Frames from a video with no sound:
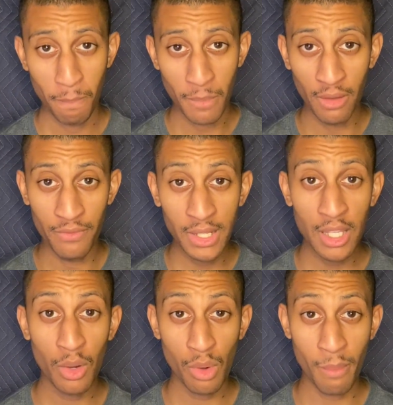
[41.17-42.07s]
A
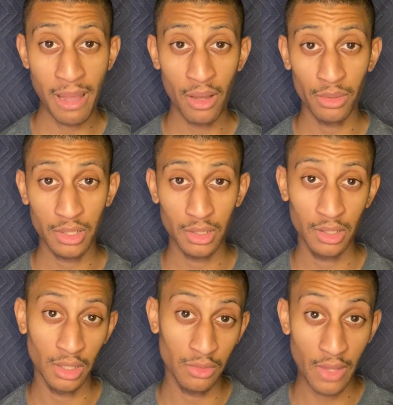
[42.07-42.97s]
video about
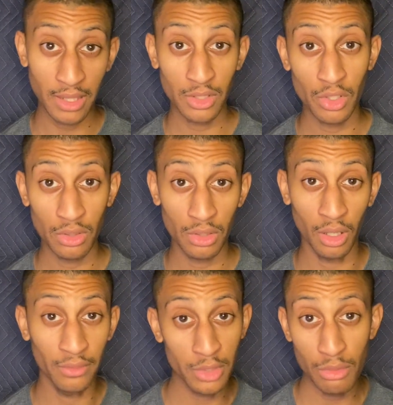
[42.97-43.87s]
the advantages
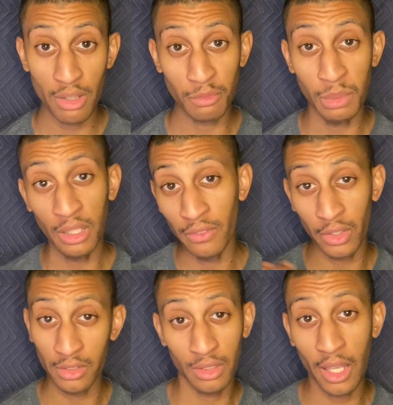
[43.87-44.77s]
of USB
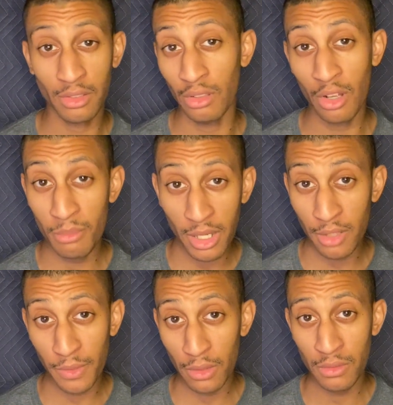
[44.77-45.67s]
versus XLR
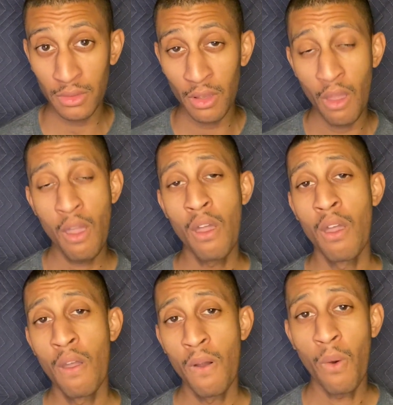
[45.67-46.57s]
microphones,
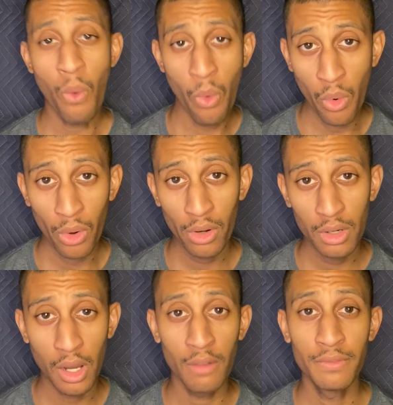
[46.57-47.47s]
or
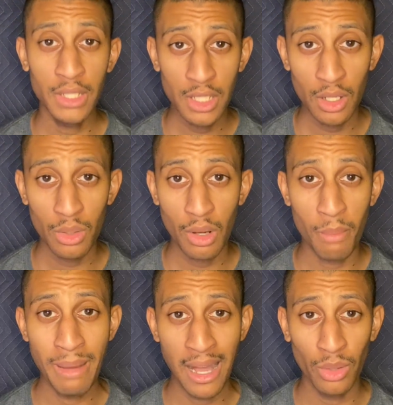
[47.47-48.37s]
a video
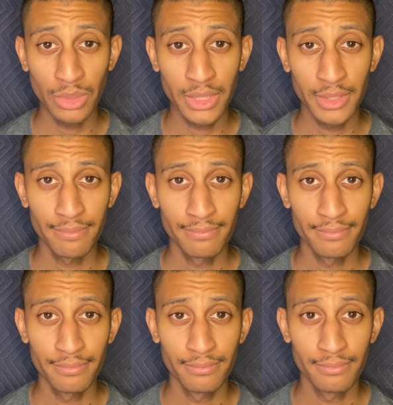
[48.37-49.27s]
about
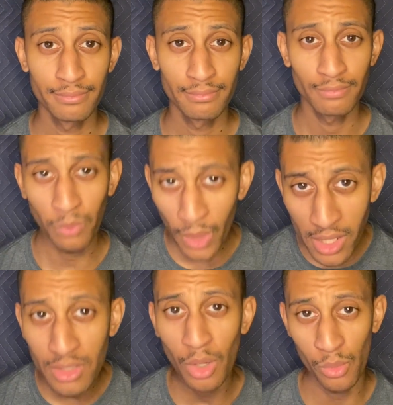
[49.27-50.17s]

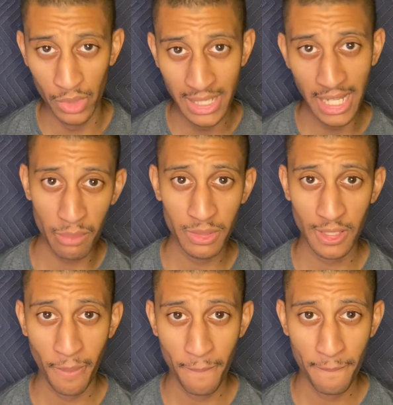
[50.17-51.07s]
voiceover tips?
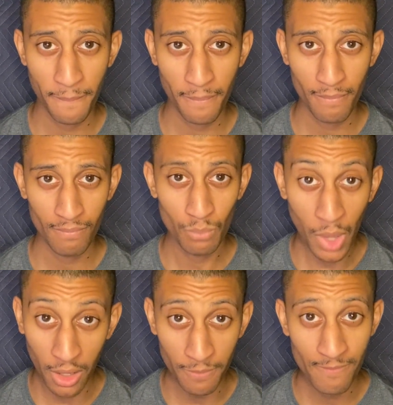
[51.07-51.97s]

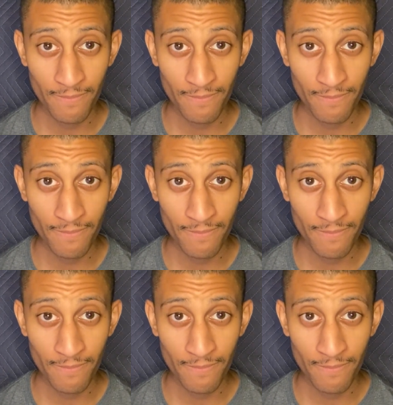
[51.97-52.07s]
Well,